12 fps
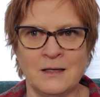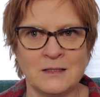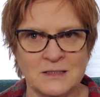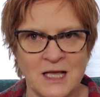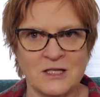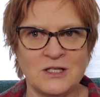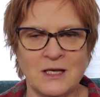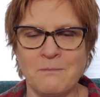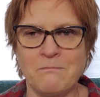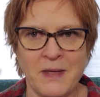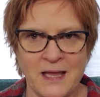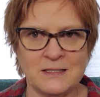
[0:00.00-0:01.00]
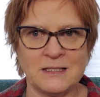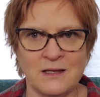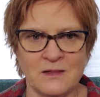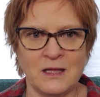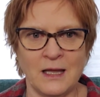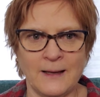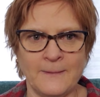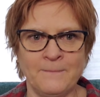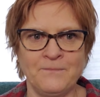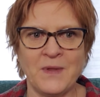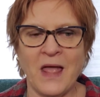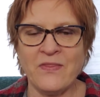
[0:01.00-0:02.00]
Such an amazing thing.
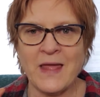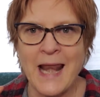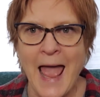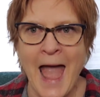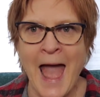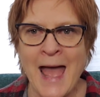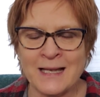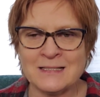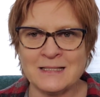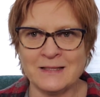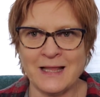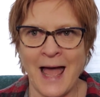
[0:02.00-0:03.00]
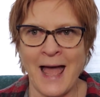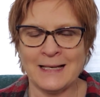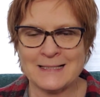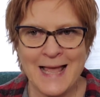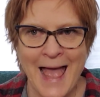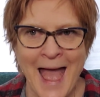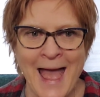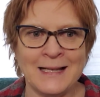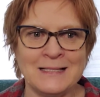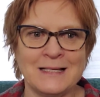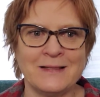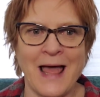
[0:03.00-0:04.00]
And then add to
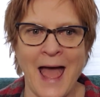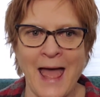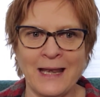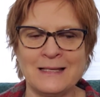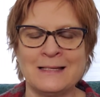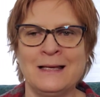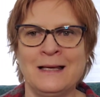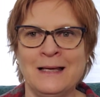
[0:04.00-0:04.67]
that,